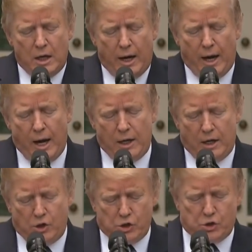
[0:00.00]
And
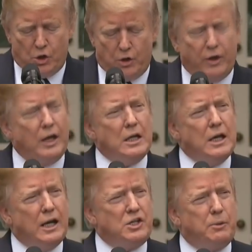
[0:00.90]
I just saw that
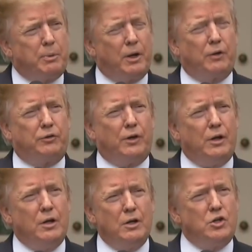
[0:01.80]
Nancy
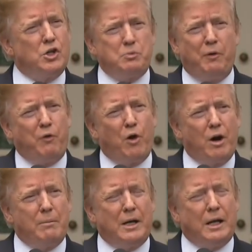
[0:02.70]
Pelosi, just before
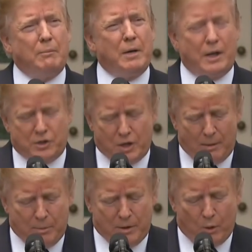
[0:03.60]
our meeting, made a
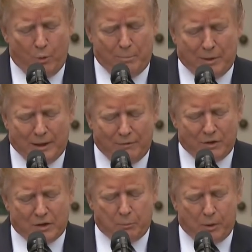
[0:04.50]
statement that we
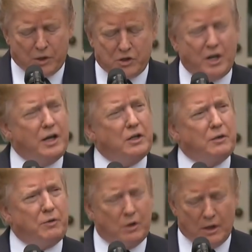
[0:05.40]
believe that the President
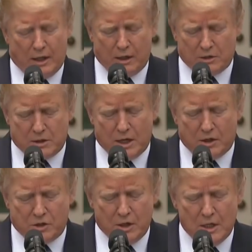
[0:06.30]
of the United
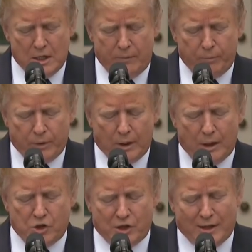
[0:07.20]
States
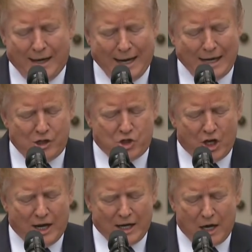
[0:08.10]
is
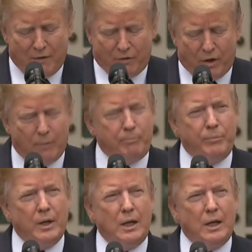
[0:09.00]
engaged in a cover-up.